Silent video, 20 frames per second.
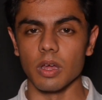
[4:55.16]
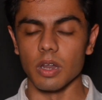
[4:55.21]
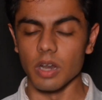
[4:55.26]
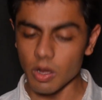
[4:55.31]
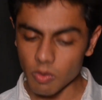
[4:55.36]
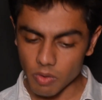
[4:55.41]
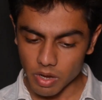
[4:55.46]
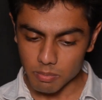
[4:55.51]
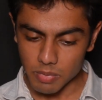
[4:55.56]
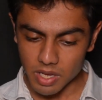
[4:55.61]

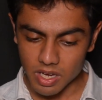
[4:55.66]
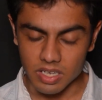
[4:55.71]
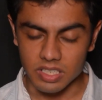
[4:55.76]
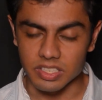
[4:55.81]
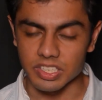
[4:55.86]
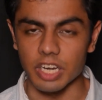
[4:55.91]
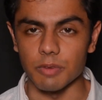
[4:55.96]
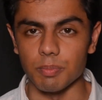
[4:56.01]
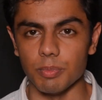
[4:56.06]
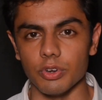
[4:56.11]
Now I make a
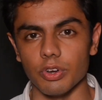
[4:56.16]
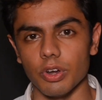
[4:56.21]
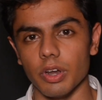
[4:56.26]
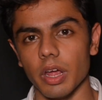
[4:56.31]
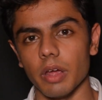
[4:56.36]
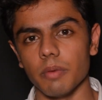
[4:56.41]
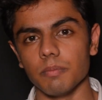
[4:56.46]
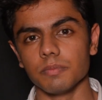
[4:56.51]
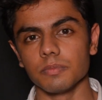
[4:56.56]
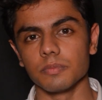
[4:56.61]
statement
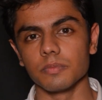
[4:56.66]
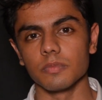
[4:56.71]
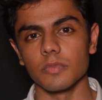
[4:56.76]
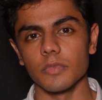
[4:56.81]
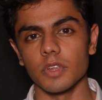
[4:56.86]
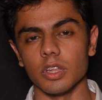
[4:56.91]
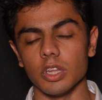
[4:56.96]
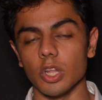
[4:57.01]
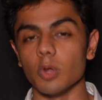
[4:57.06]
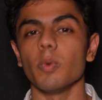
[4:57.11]
today
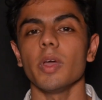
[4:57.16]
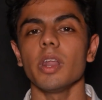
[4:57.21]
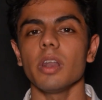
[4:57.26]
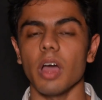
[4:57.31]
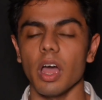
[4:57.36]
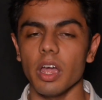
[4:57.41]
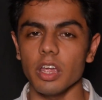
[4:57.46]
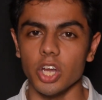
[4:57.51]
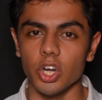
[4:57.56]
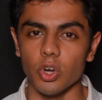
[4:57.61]
that when
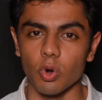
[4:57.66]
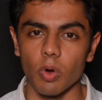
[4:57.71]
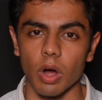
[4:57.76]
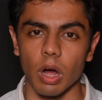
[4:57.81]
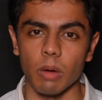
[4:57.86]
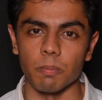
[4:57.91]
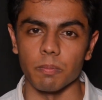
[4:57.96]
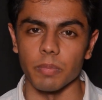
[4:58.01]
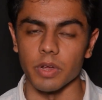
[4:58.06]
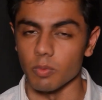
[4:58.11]
I grow
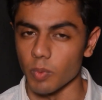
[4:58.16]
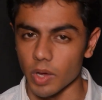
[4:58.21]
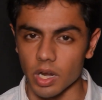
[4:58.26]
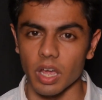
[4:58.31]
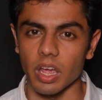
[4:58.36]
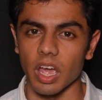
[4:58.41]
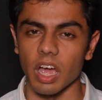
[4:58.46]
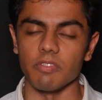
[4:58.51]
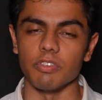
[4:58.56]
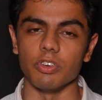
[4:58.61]
up and when
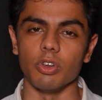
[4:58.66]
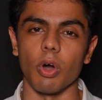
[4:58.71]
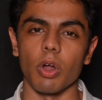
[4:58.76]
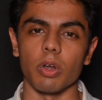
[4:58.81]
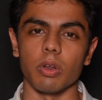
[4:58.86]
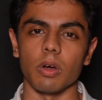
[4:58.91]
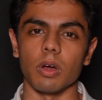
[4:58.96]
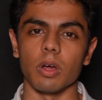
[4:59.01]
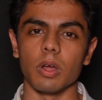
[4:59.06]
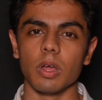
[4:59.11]
I have a
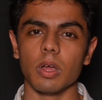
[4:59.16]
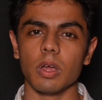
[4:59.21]
daughter,